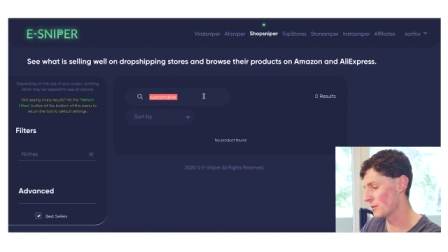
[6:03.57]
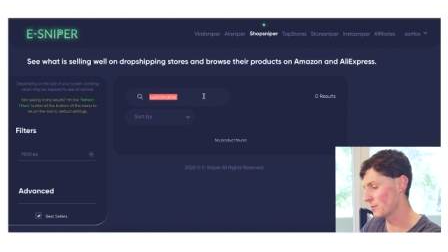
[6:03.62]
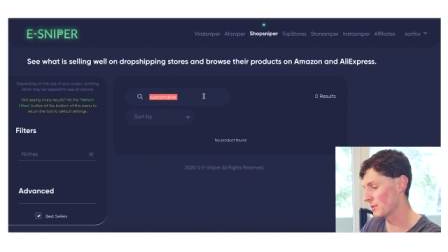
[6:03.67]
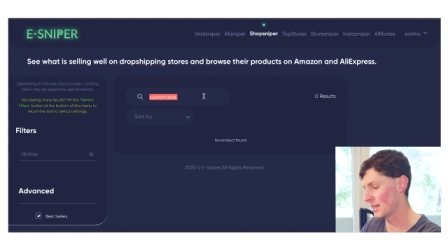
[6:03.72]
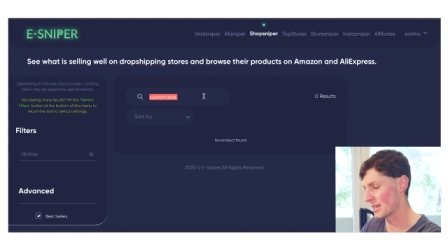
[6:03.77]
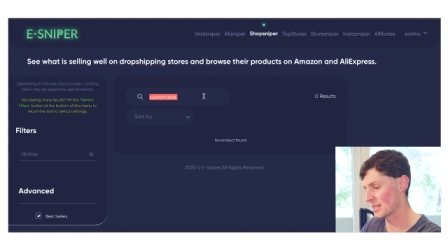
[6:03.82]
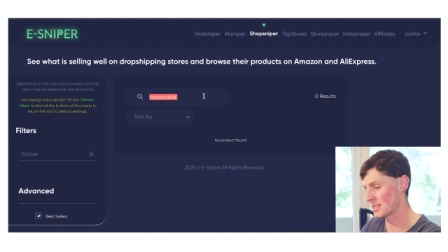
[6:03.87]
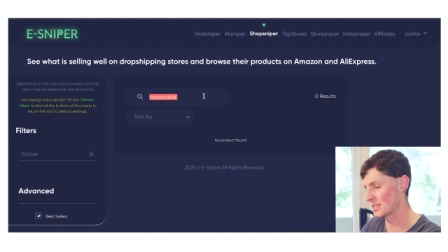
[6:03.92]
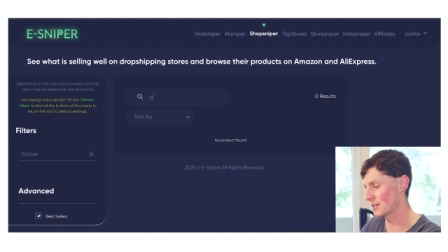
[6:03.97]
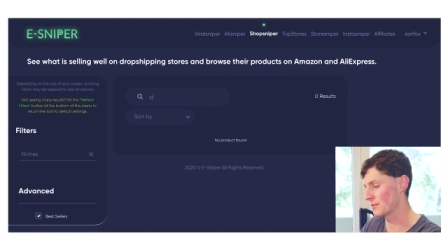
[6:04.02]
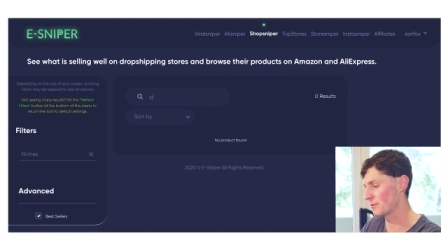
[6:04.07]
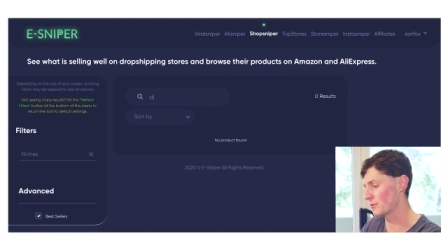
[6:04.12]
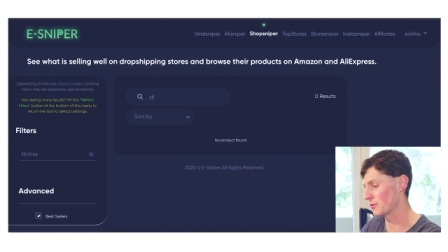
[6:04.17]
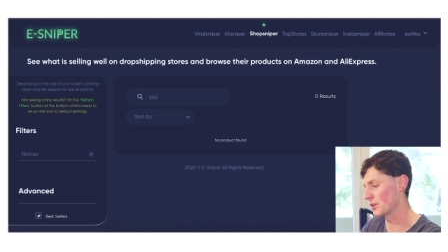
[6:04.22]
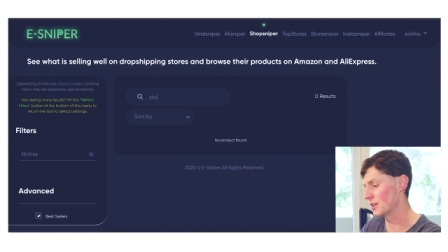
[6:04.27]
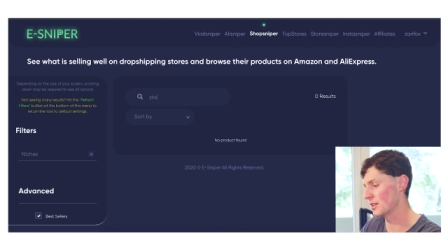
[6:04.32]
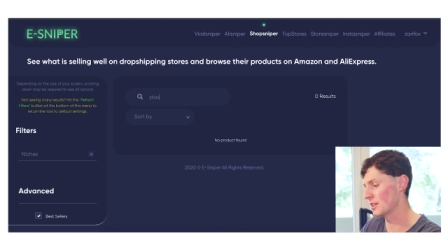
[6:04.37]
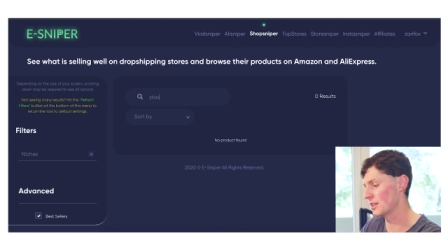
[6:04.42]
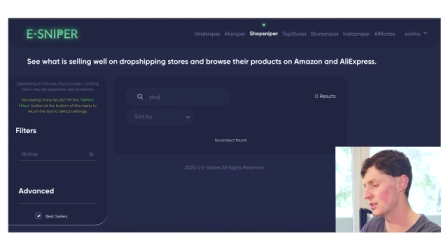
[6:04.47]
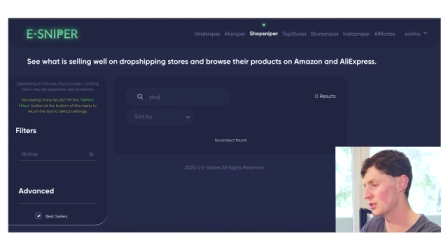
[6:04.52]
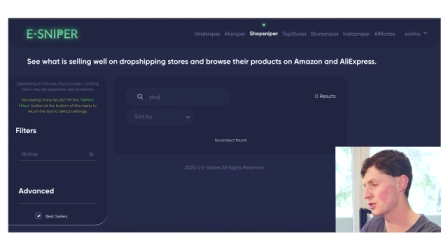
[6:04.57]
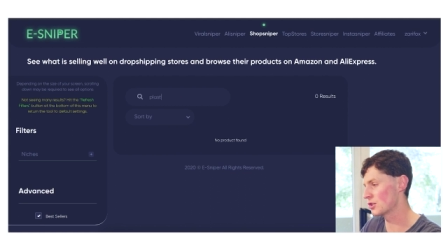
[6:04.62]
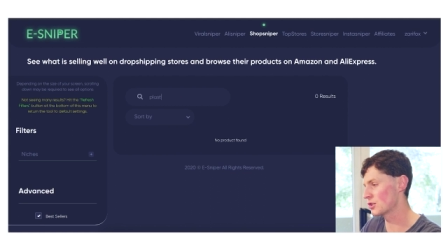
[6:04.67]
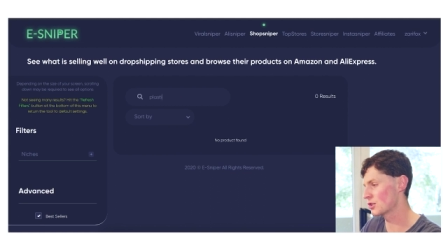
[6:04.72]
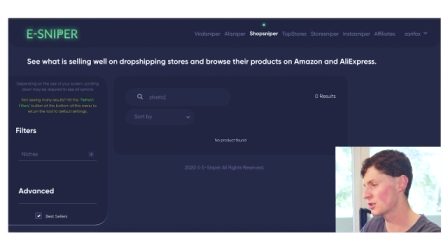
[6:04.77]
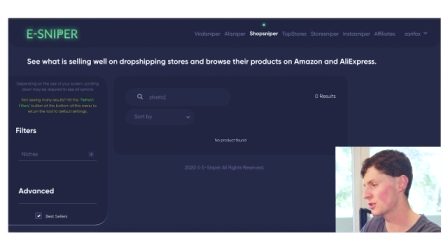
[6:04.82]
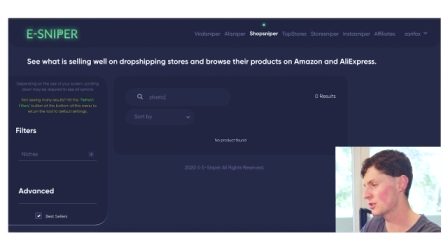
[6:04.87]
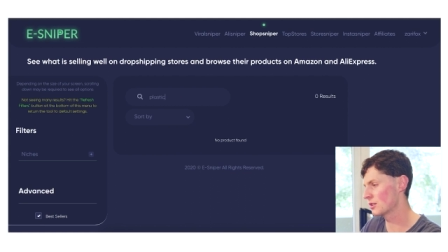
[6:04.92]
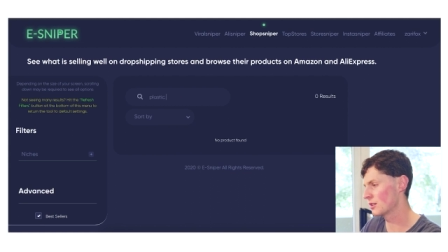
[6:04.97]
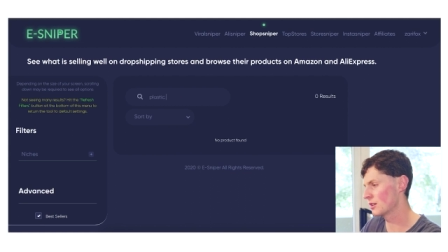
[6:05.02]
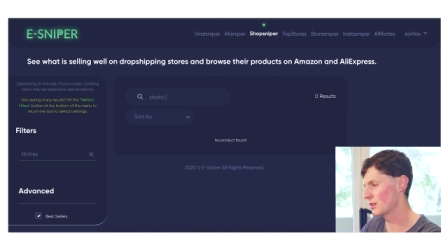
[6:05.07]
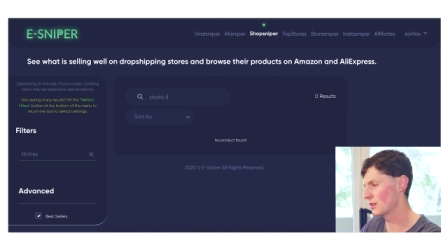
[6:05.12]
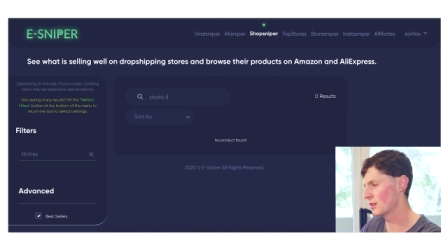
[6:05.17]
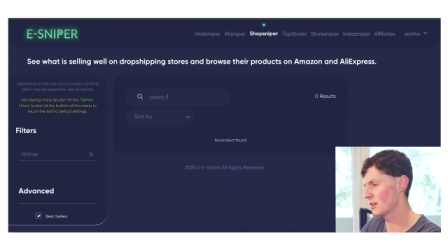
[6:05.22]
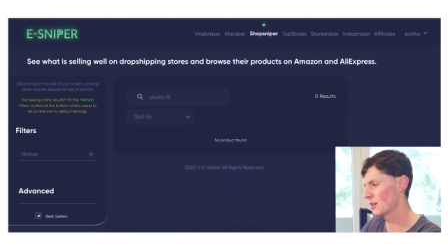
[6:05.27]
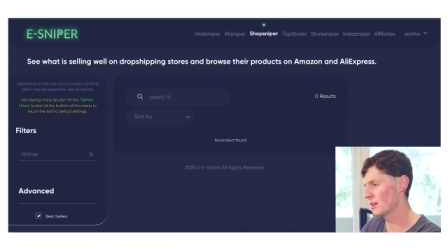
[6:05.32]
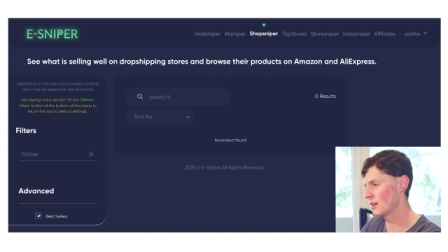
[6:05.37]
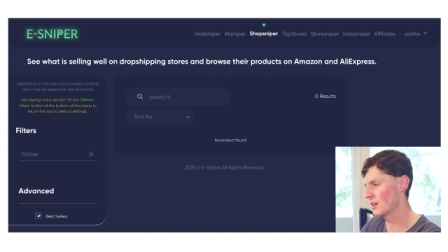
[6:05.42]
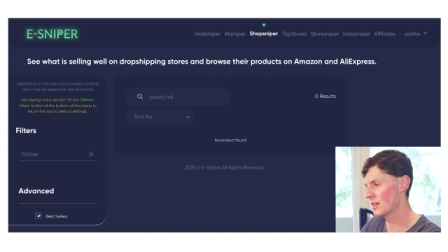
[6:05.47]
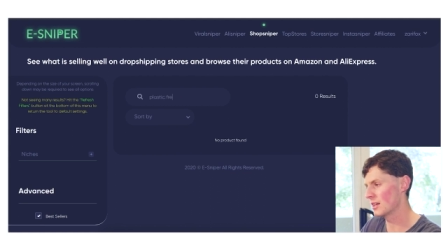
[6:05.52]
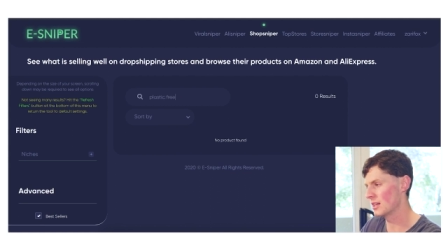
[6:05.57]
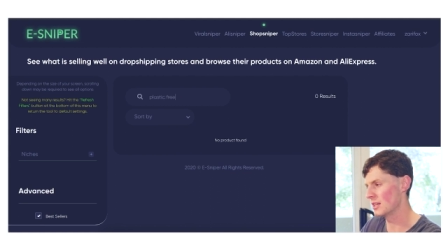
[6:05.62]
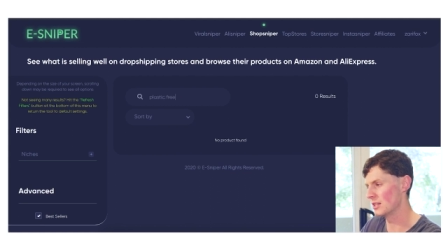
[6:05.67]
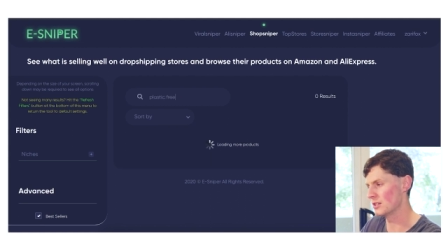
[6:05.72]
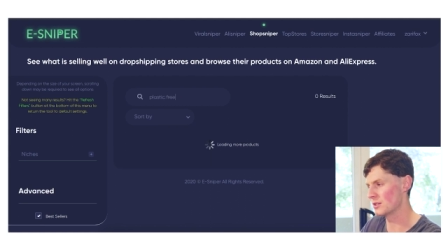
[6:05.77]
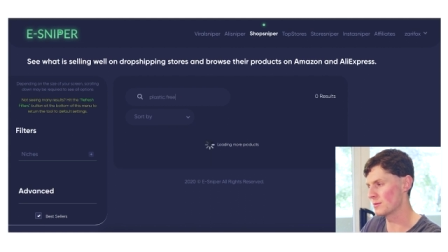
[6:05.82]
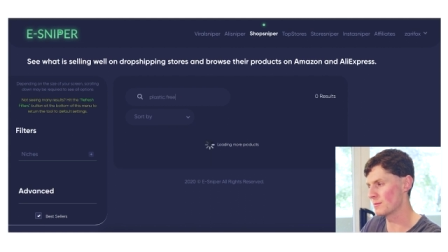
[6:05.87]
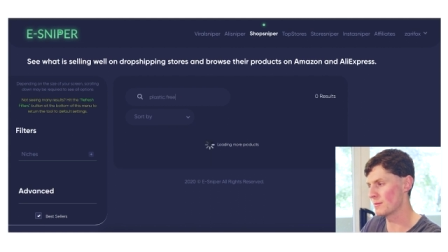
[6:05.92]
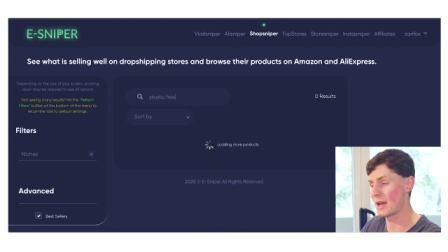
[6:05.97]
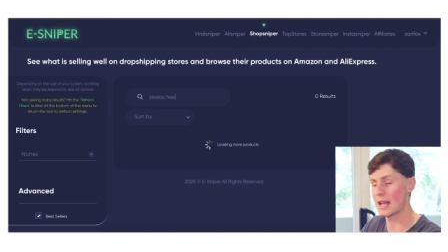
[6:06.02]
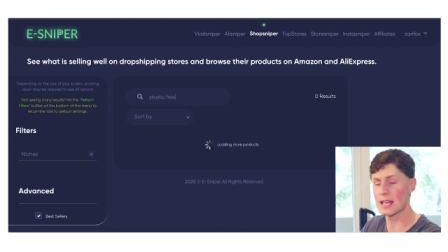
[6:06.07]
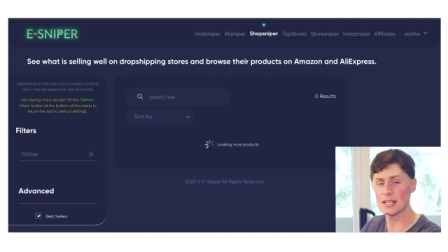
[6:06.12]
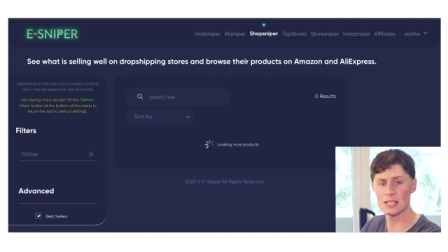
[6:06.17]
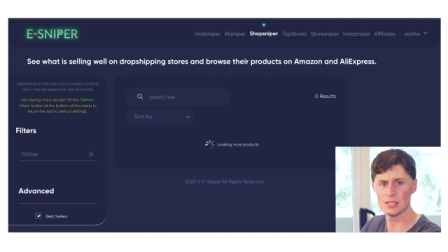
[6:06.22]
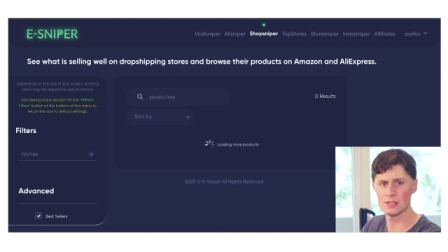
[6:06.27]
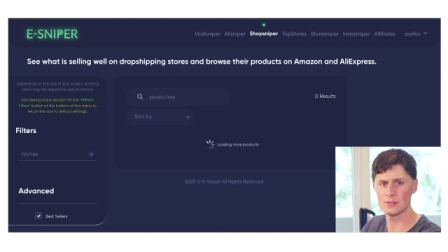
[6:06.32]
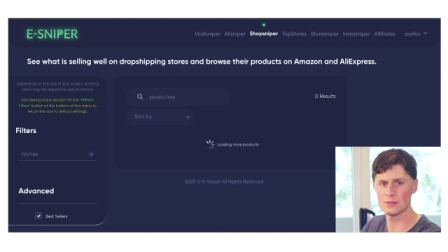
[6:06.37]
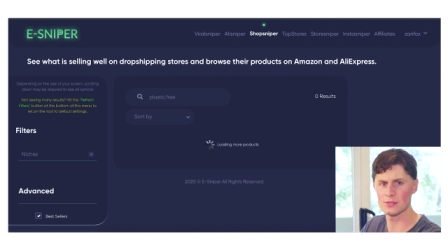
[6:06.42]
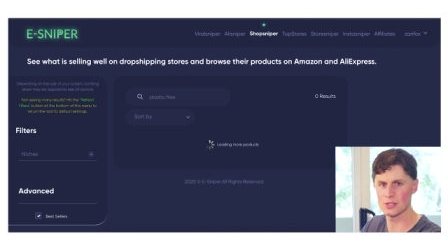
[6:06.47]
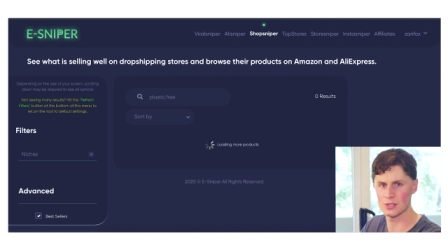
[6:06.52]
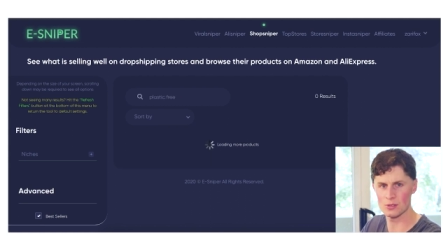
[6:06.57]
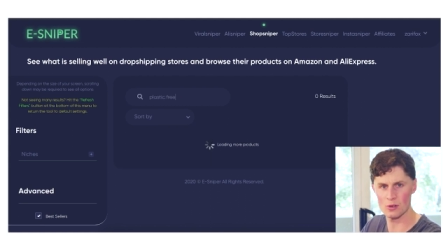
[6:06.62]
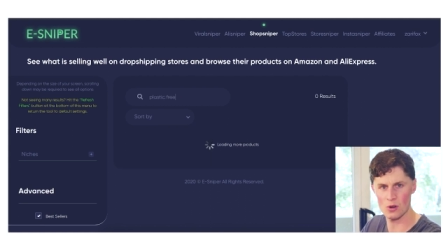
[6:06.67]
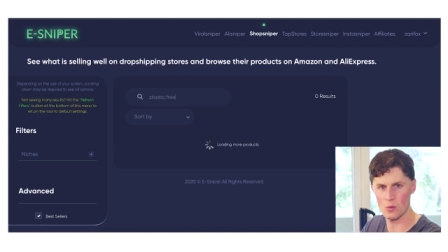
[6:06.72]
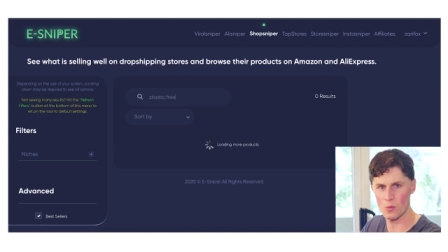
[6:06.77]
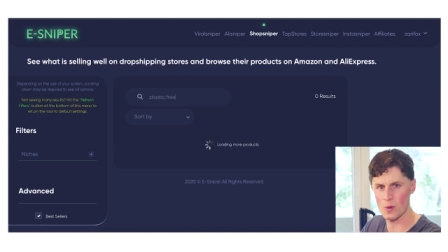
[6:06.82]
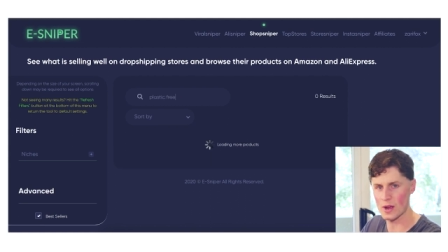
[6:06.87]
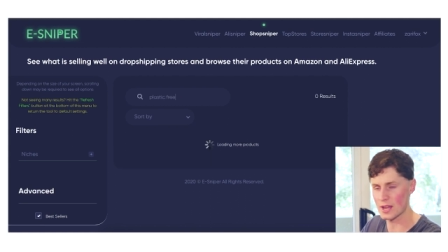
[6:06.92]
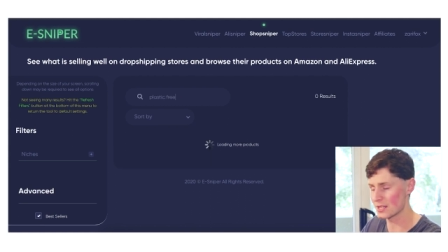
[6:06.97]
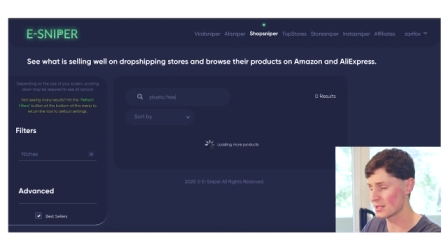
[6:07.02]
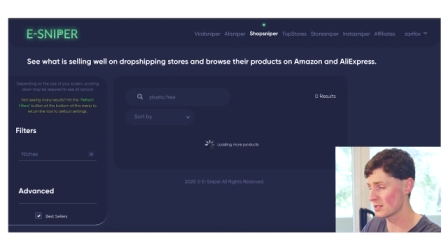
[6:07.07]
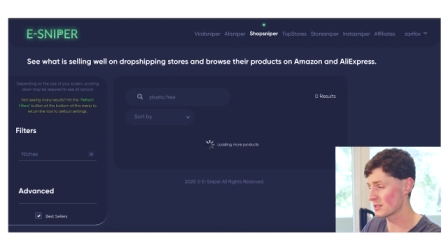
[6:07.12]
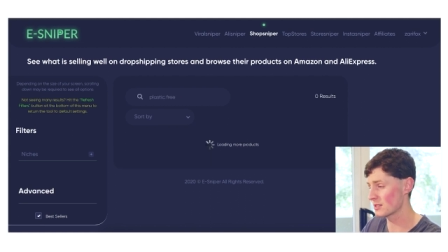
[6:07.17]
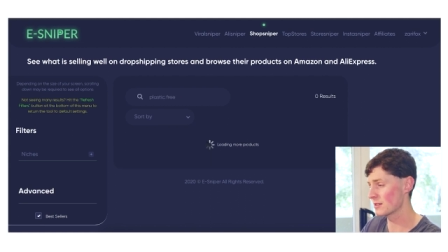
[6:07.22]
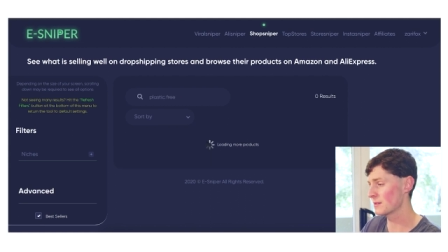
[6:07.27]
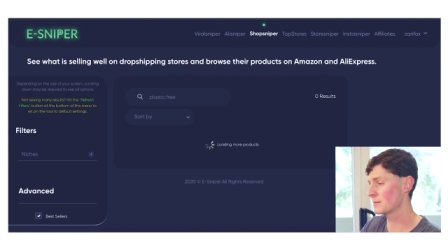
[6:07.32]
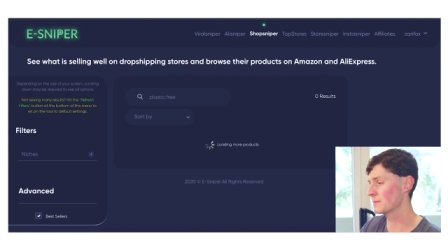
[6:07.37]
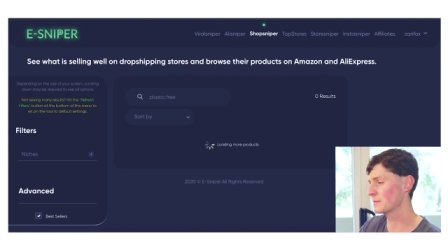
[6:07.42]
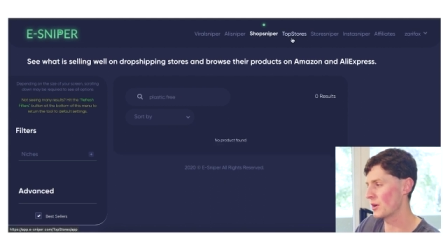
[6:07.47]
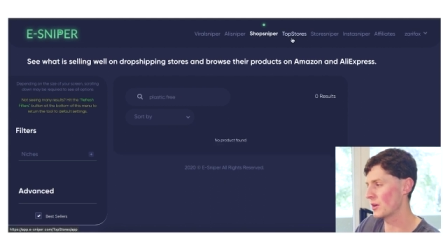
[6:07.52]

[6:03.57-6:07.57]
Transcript: the plastic-free niche is massive zero waste,